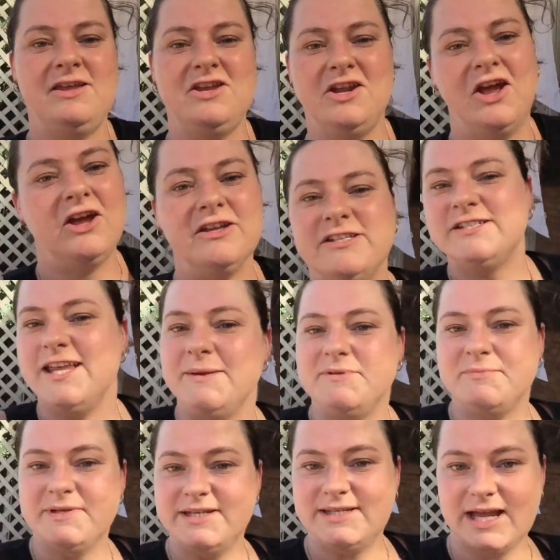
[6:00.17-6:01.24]
you know, seem
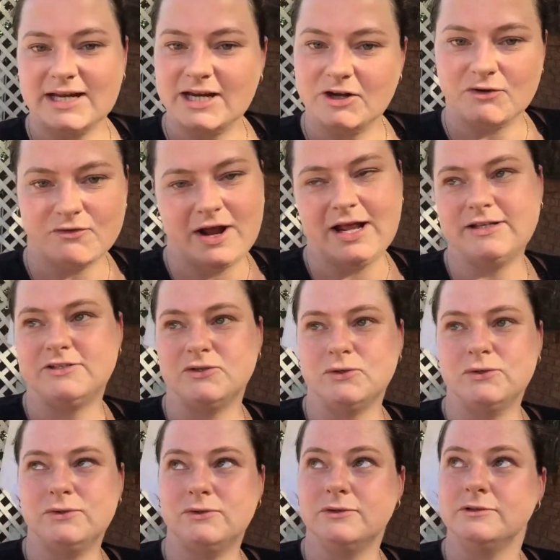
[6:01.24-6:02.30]
to be stuck in a rut,
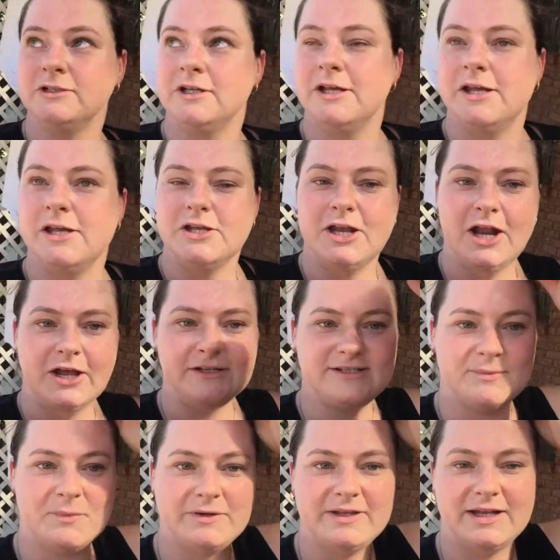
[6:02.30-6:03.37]
or, you know,
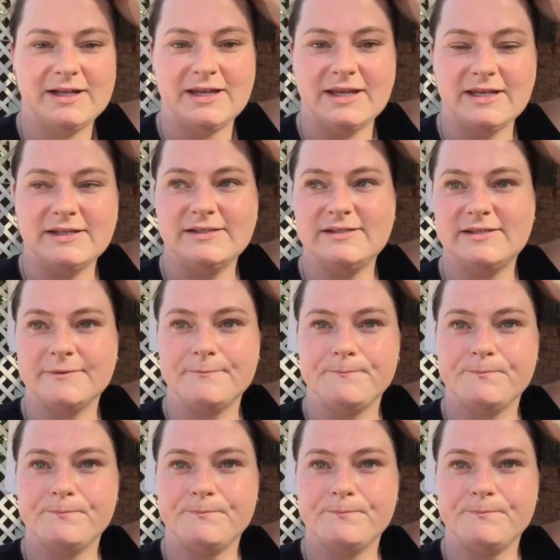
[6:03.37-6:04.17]
someone that is